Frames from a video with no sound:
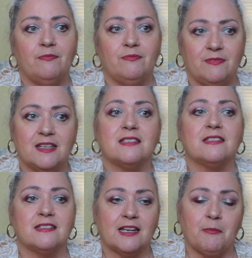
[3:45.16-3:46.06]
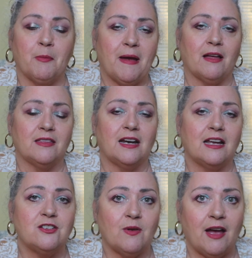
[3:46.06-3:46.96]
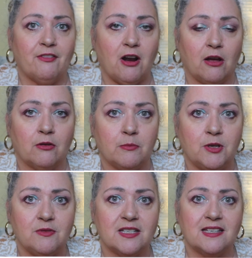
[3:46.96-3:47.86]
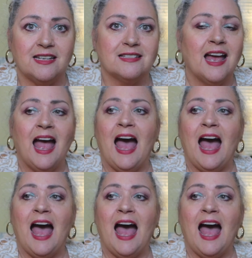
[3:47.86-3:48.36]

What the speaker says: this has come about that I do have an autoimmune disease.